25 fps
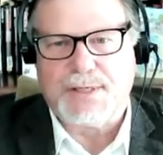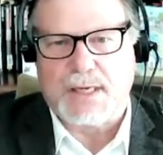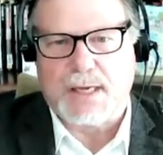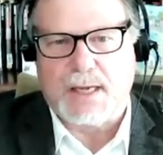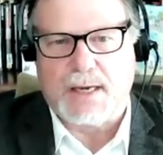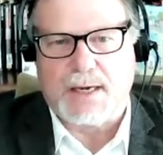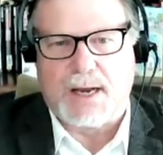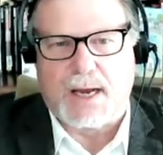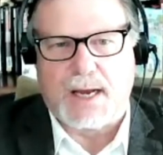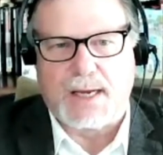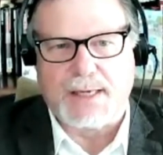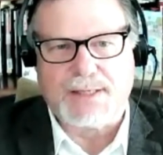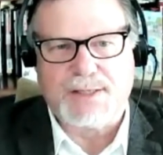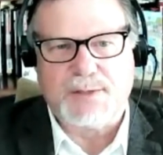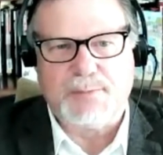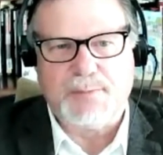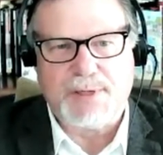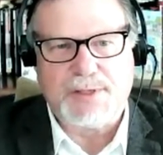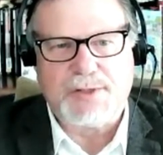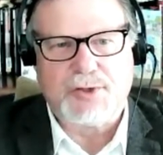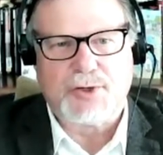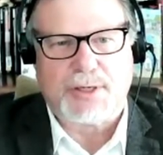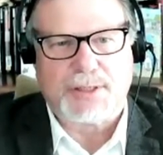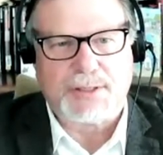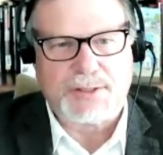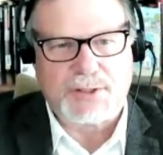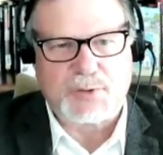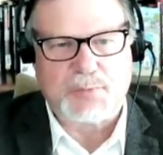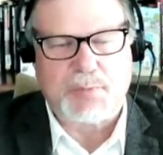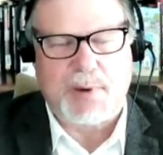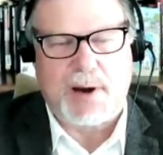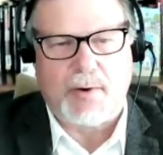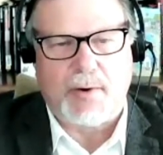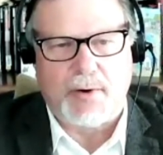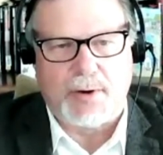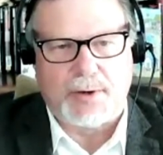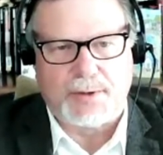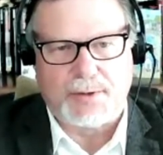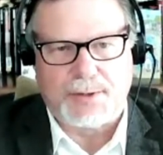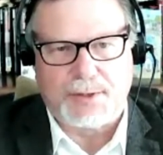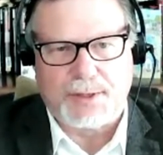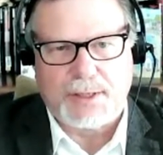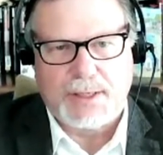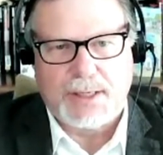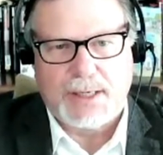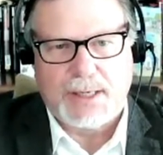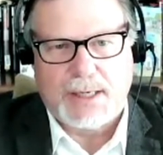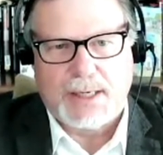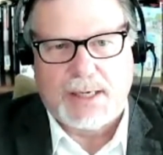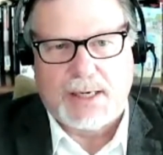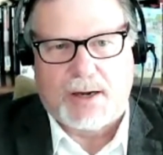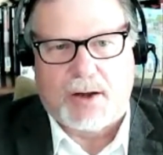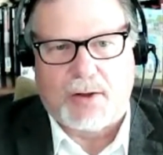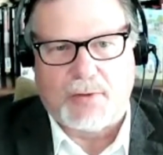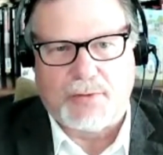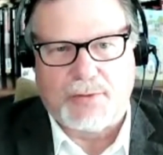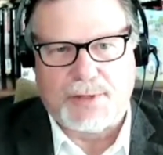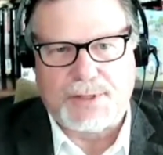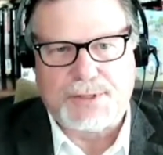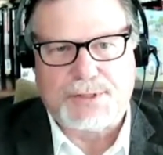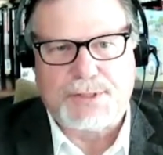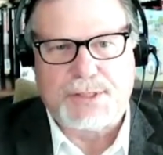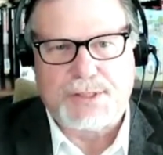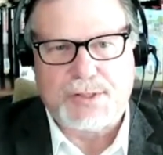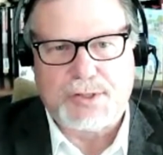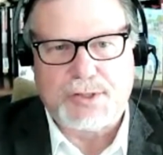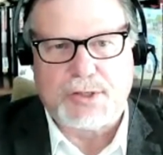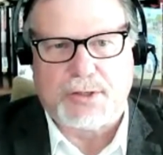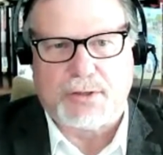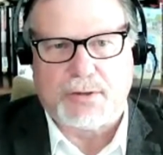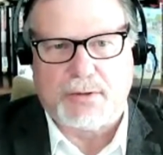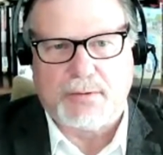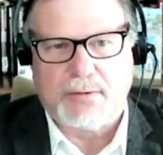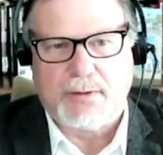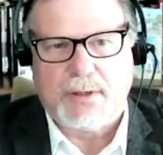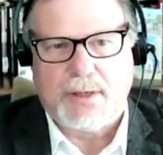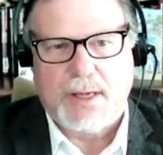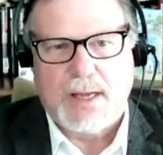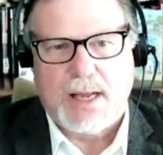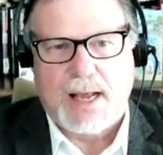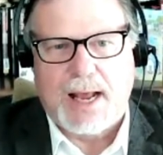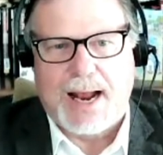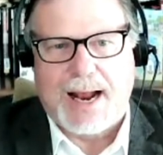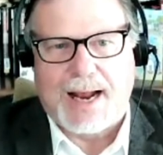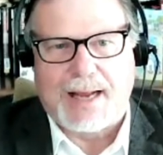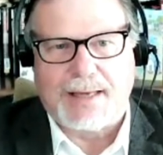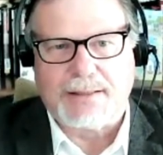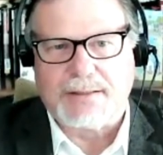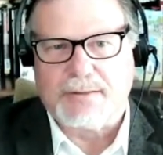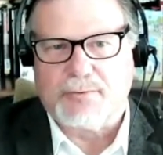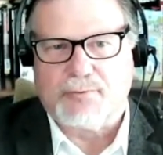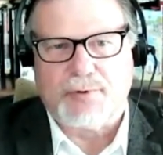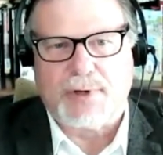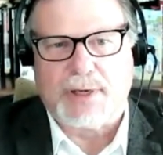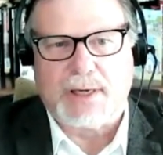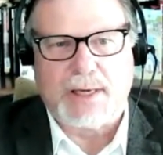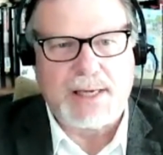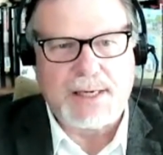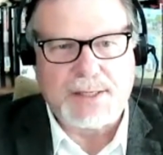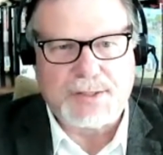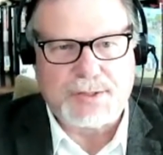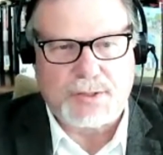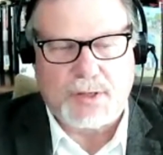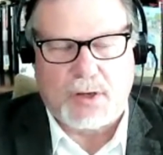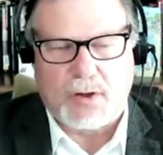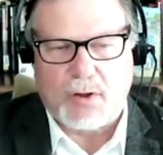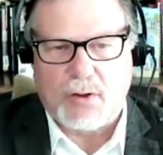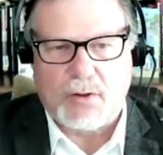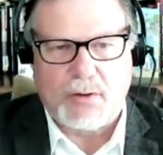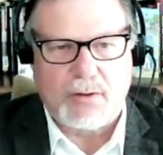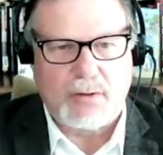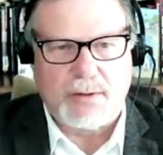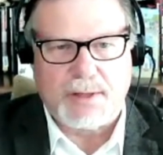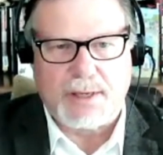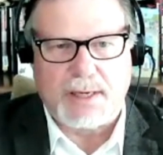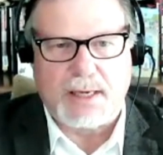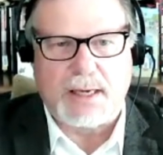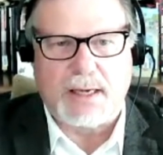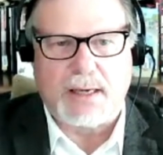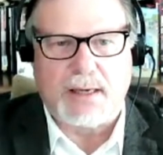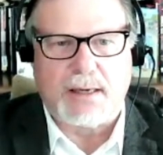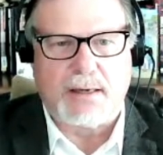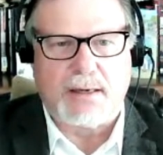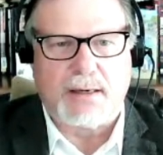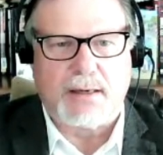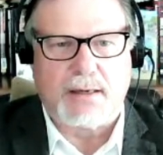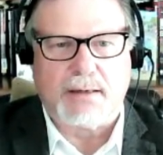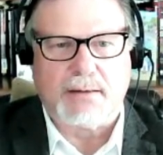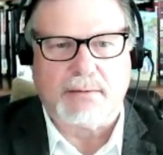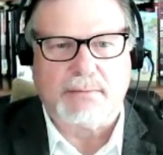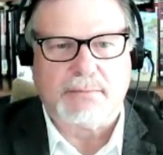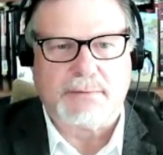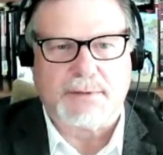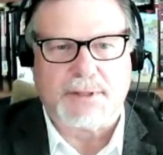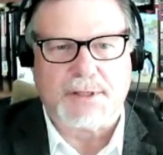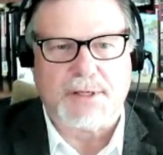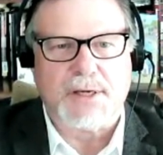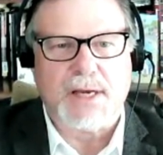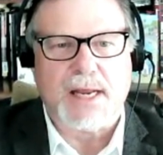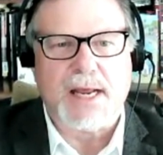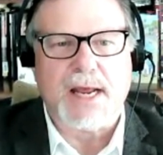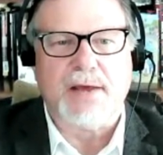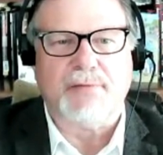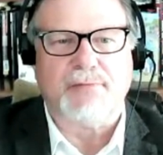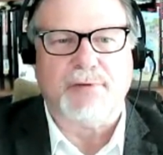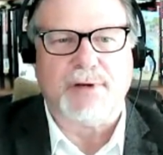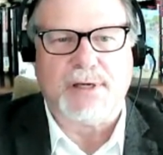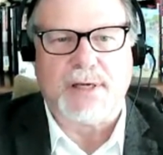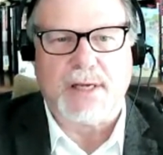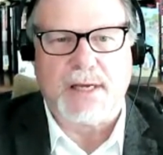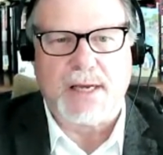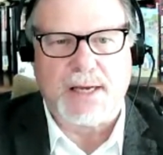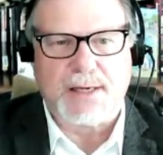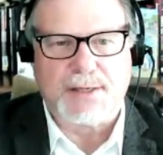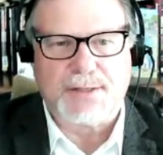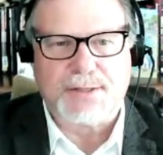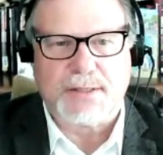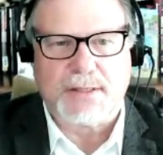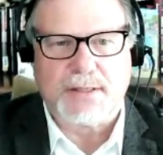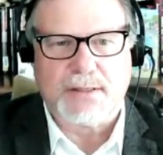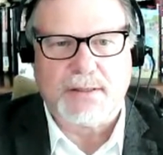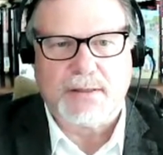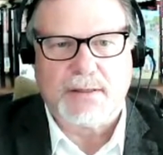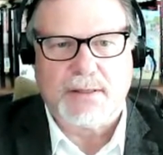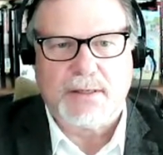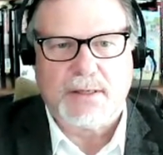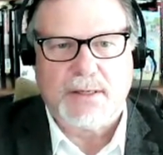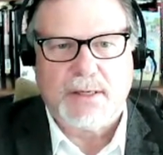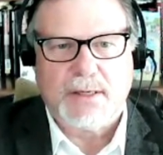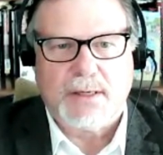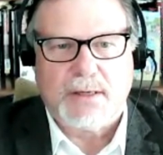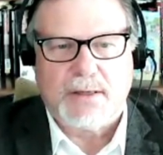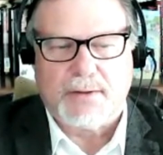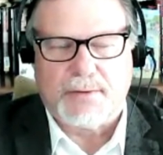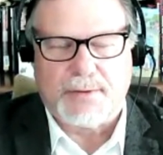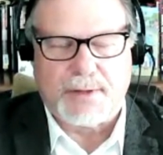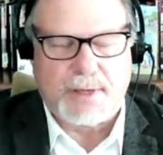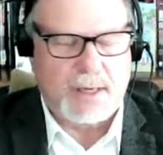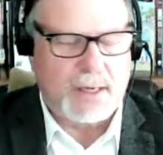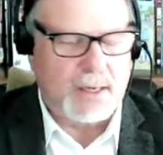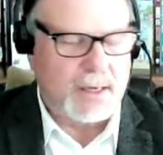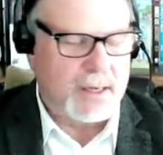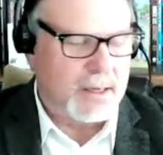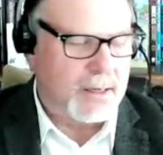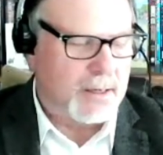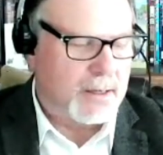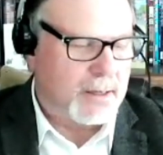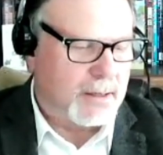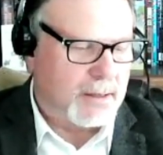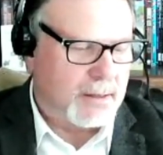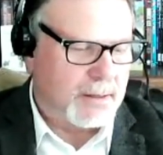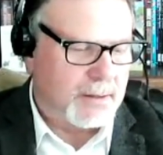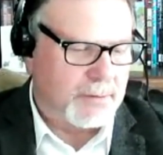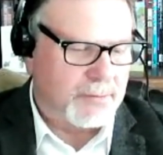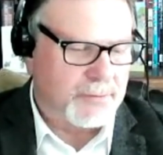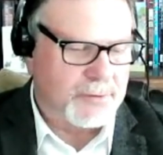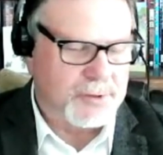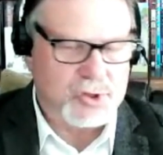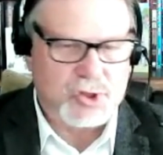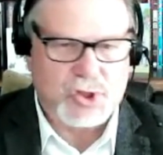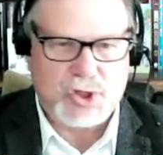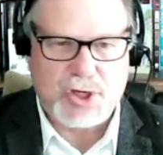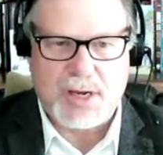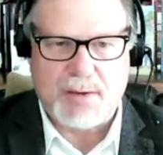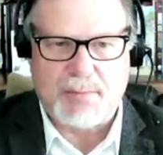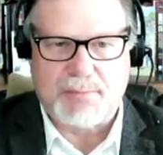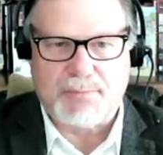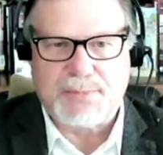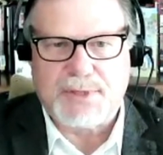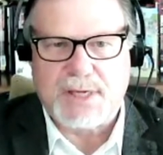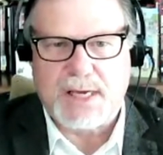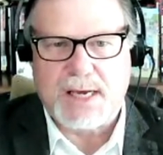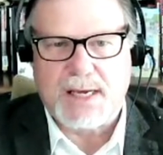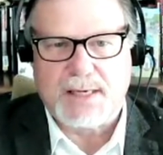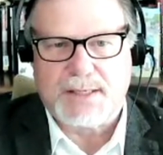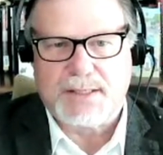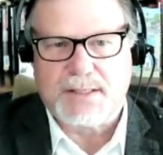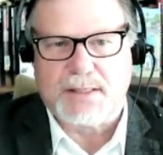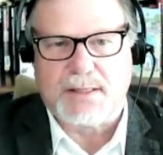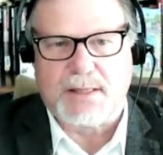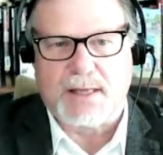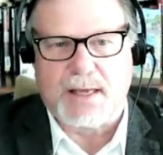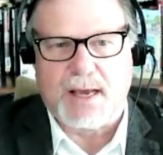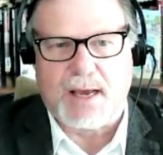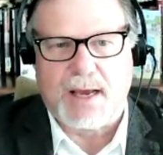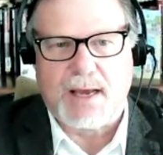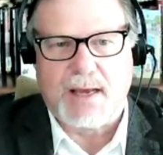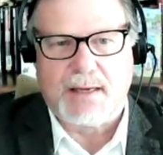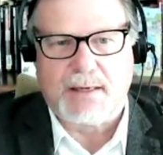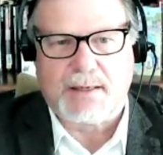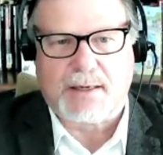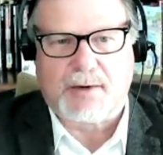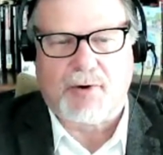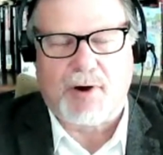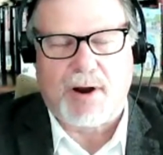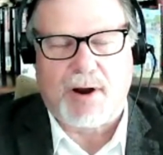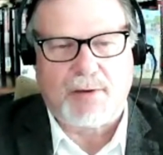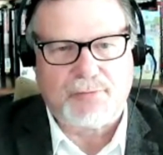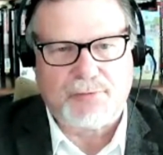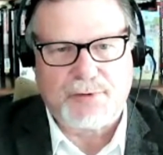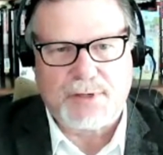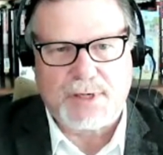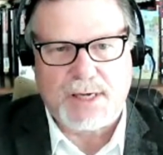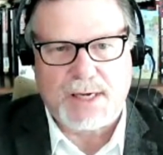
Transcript: D&I to be transparent on this issue and release all the Navy data, the ship data, the aircraft